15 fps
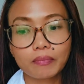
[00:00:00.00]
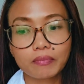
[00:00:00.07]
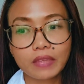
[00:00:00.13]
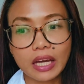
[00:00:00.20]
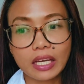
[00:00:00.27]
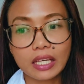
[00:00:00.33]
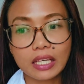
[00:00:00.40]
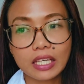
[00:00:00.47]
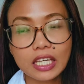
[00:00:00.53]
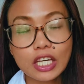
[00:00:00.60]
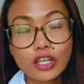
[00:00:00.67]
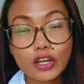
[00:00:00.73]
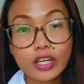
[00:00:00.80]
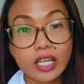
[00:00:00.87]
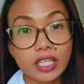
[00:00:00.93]
the
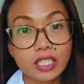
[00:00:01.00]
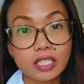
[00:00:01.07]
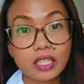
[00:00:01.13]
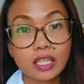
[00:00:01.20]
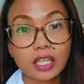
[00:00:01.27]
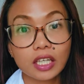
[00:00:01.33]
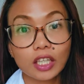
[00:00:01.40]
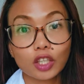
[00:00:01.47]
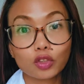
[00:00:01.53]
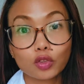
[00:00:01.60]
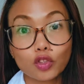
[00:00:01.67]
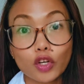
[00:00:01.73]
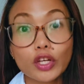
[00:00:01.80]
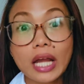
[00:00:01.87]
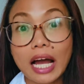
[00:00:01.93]
eagerness
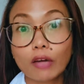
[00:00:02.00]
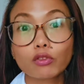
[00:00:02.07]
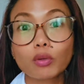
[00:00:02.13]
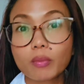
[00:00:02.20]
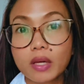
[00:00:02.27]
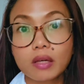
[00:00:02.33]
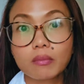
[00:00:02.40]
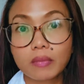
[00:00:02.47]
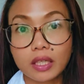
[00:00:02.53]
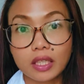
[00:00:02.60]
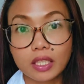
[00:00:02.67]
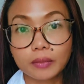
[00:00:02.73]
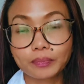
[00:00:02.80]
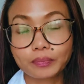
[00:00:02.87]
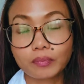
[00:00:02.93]
to learn how to make money.
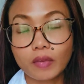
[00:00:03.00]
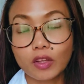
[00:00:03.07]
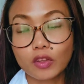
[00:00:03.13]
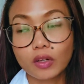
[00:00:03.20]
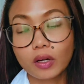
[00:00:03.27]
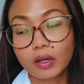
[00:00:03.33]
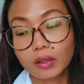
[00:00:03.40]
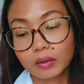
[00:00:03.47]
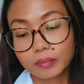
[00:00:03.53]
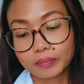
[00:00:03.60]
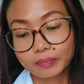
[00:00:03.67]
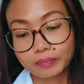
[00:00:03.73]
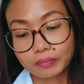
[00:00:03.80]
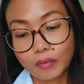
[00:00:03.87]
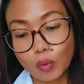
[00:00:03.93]

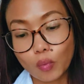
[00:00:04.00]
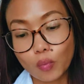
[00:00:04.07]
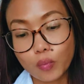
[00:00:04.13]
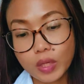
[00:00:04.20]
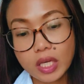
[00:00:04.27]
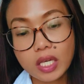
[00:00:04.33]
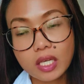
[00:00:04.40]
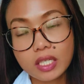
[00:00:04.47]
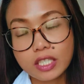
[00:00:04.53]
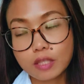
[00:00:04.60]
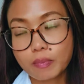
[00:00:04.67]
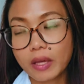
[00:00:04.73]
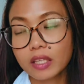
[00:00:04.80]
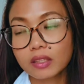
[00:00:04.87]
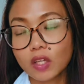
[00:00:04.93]
We
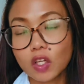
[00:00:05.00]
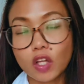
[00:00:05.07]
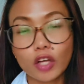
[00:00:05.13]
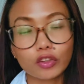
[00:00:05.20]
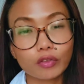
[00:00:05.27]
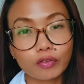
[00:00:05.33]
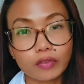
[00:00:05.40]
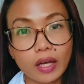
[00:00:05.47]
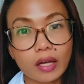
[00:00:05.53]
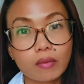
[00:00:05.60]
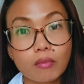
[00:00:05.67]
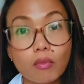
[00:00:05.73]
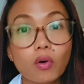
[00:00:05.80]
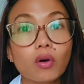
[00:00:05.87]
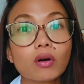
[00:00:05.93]
spent a lot of
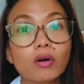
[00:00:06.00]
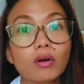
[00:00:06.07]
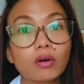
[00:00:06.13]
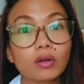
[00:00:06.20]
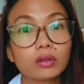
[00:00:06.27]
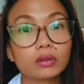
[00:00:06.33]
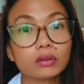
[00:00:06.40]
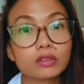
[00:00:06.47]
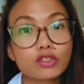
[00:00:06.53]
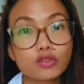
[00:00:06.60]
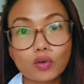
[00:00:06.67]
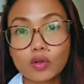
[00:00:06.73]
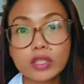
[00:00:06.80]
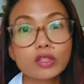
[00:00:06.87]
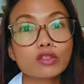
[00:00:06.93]
time more on
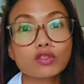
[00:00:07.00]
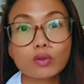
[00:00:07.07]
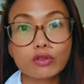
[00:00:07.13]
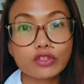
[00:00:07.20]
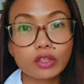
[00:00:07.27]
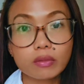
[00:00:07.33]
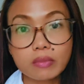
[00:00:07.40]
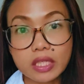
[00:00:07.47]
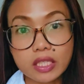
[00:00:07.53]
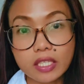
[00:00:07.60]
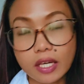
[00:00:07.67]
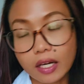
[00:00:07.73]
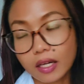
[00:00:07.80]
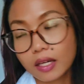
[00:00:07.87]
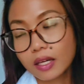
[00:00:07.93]
scrolling on social
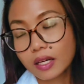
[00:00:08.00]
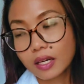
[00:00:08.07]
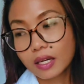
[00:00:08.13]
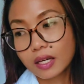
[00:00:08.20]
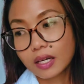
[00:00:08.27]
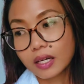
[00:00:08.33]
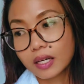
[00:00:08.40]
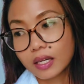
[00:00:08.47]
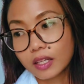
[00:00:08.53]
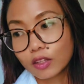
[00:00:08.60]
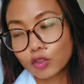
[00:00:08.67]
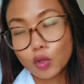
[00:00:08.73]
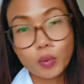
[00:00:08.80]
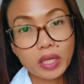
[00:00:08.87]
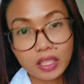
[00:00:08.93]
media,
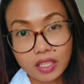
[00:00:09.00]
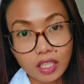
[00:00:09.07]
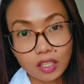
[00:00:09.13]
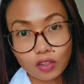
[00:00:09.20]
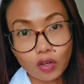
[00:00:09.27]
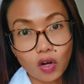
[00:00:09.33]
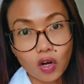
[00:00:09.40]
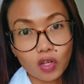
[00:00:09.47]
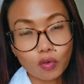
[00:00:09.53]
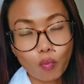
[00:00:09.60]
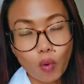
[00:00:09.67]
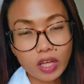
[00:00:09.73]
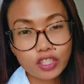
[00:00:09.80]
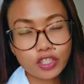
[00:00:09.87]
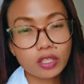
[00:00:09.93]
doing TikTok,
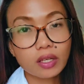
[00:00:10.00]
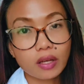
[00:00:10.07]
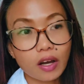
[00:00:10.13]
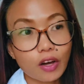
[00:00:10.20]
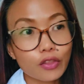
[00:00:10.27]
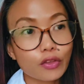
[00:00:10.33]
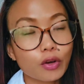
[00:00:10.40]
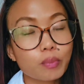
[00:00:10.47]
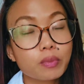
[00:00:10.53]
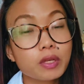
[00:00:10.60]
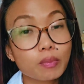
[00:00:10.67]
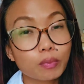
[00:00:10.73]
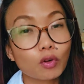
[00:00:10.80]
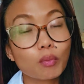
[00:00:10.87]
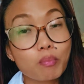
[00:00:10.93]
watching other
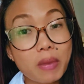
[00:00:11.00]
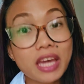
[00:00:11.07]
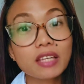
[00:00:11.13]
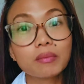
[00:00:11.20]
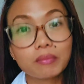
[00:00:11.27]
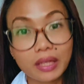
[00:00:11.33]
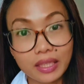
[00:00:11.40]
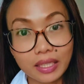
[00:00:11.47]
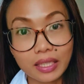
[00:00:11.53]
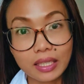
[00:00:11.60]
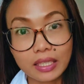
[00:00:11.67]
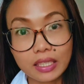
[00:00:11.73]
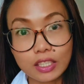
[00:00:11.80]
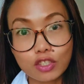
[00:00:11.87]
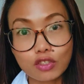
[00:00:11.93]
people make
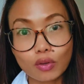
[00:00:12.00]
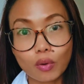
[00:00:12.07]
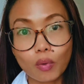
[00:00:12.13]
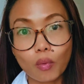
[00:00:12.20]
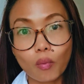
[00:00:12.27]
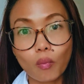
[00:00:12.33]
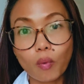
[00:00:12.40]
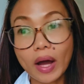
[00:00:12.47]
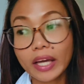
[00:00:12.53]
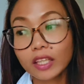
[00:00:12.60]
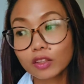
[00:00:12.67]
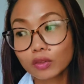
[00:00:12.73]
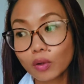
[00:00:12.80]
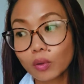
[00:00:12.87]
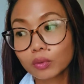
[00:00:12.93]
money. So why
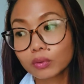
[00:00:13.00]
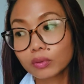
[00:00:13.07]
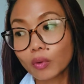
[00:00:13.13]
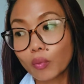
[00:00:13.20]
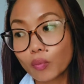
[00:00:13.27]
don't